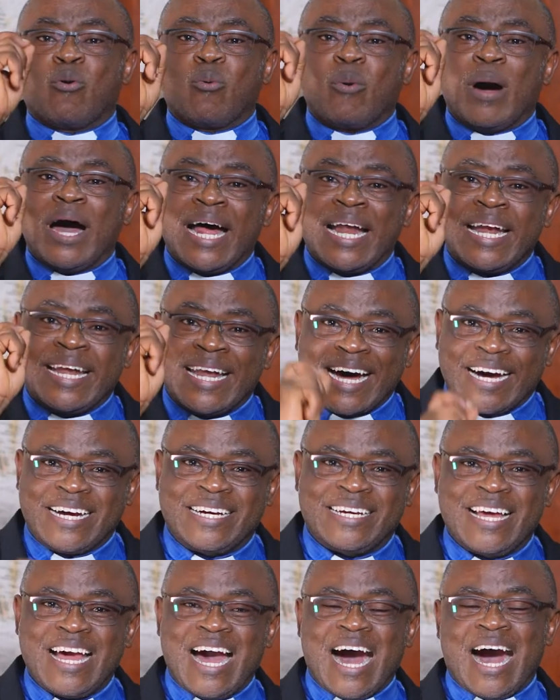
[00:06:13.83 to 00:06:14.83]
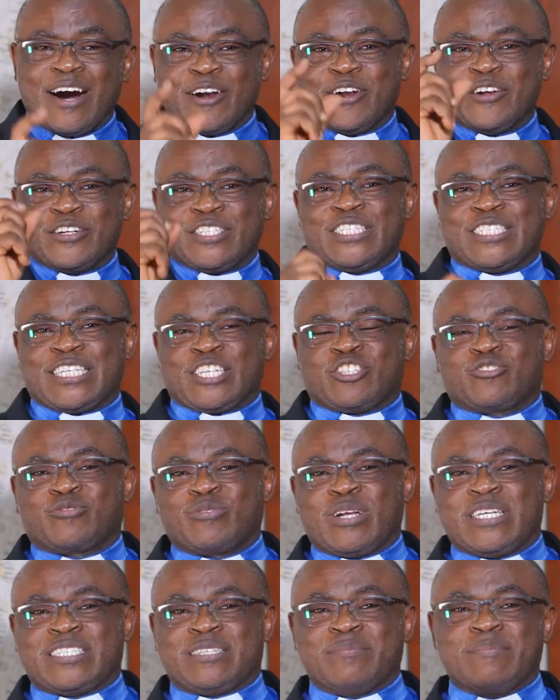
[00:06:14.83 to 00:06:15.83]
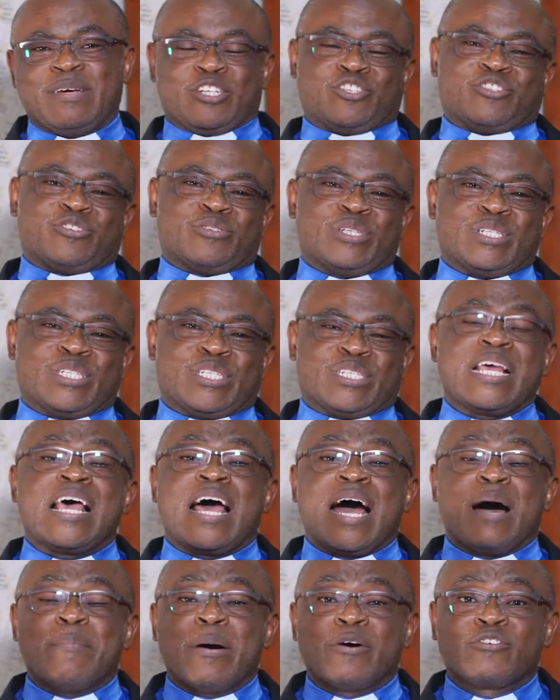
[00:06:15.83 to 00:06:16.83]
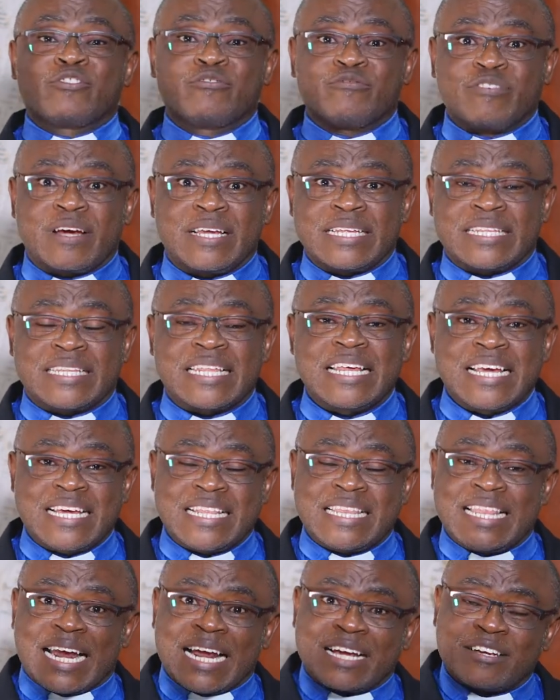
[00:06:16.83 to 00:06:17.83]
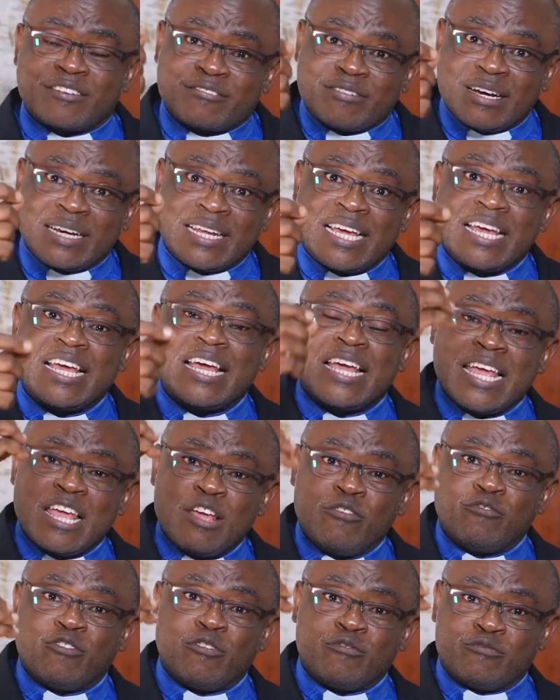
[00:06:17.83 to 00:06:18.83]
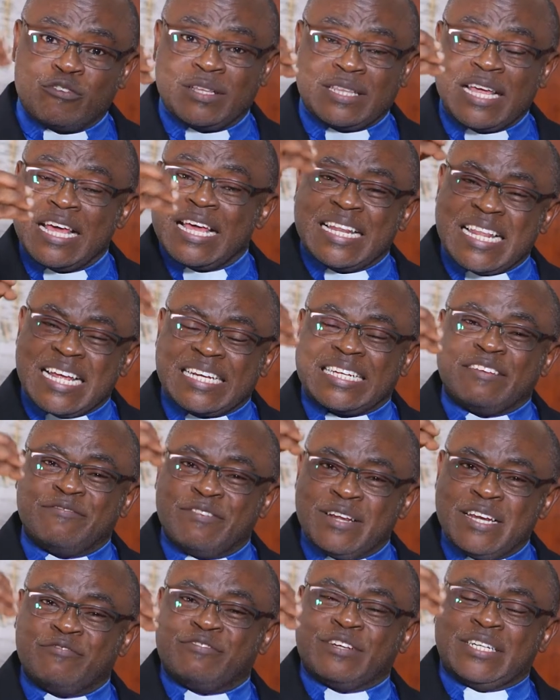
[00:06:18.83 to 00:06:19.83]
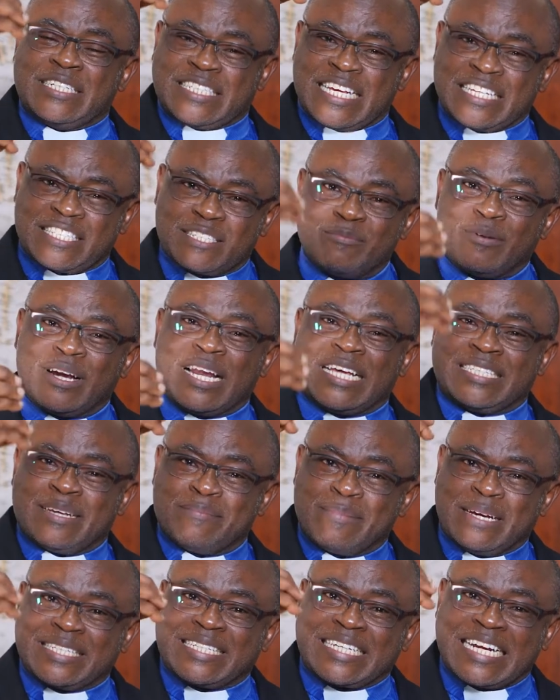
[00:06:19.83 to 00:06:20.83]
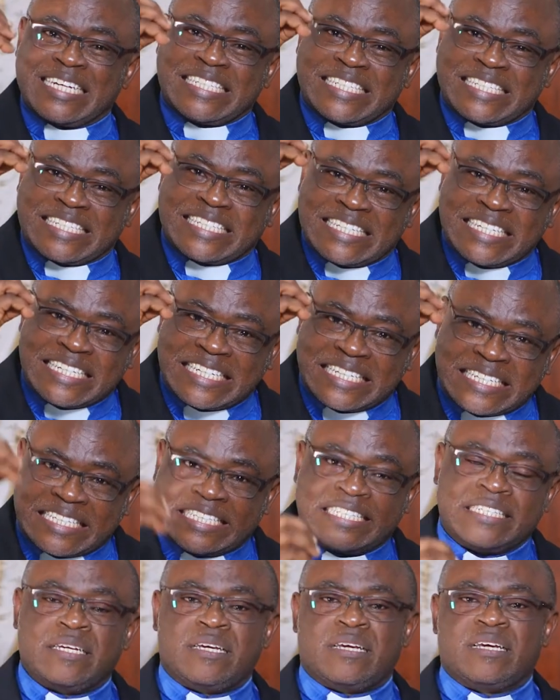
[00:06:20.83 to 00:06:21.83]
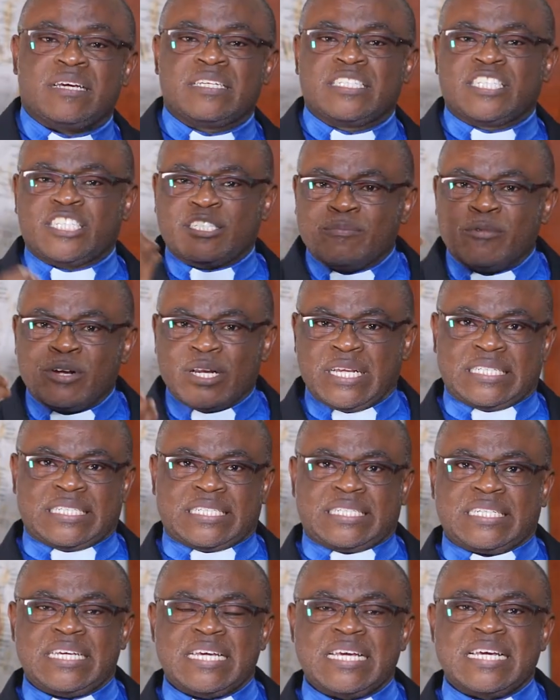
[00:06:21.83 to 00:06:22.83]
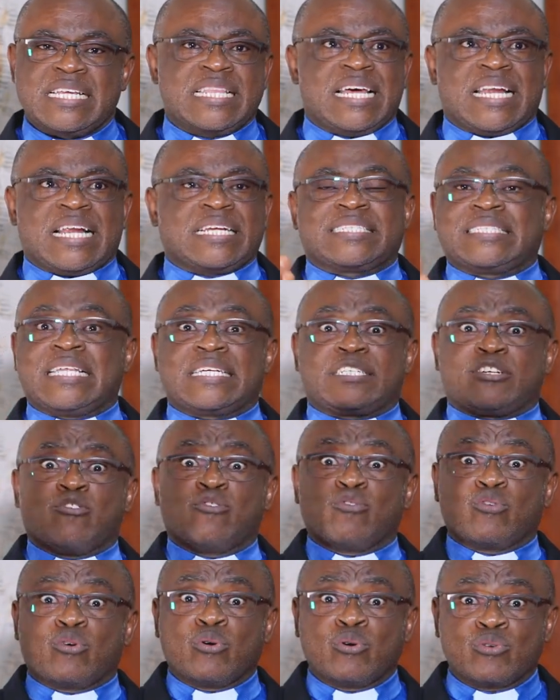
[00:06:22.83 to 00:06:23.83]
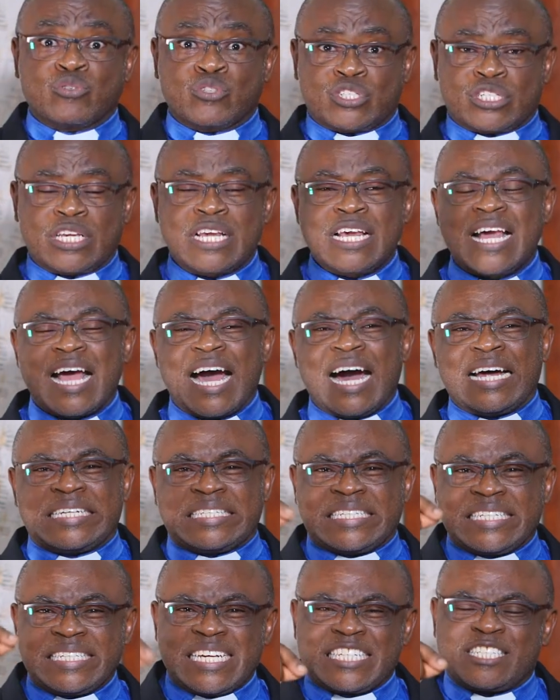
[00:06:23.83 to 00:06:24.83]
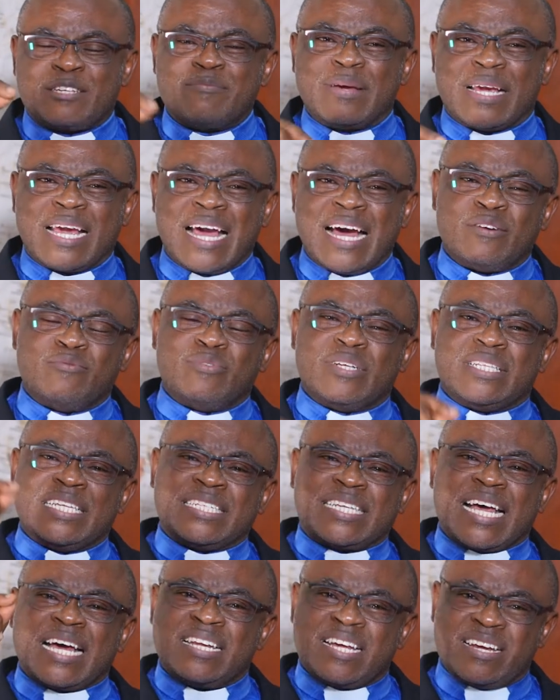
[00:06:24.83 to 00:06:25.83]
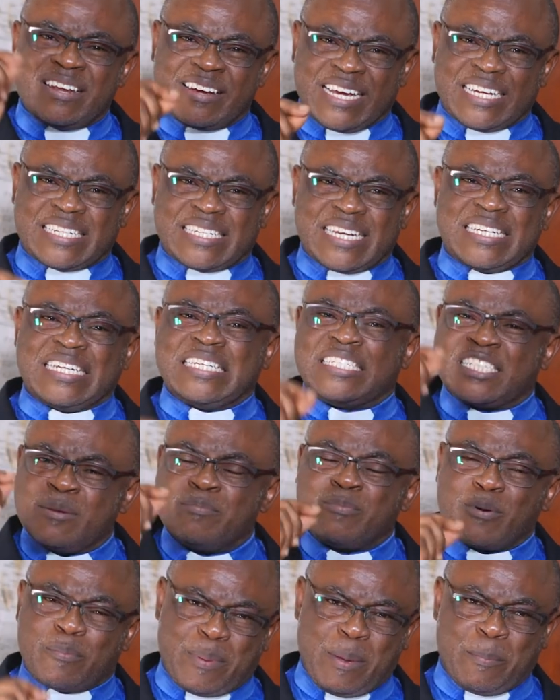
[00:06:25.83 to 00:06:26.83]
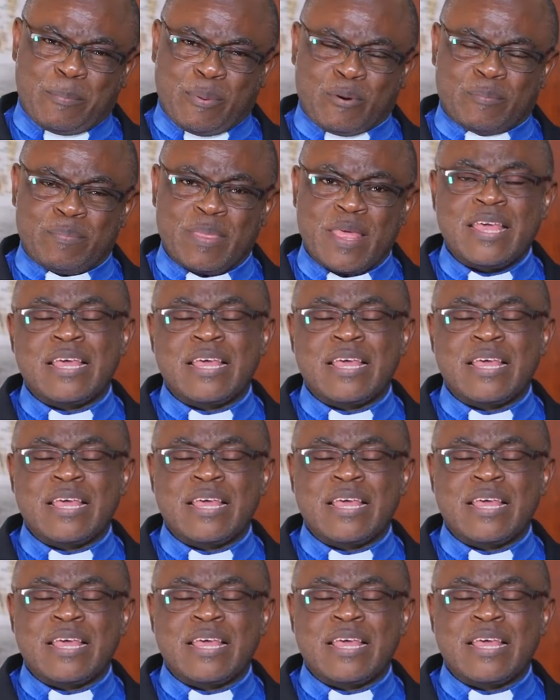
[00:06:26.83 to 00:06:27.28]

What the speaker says: wonder our Lord Jesus Christ mentions about faith that actually if your faith, that even if it's as small as a mustard seed, smallest, that grows. And Jesus began with these uneducated, simple people,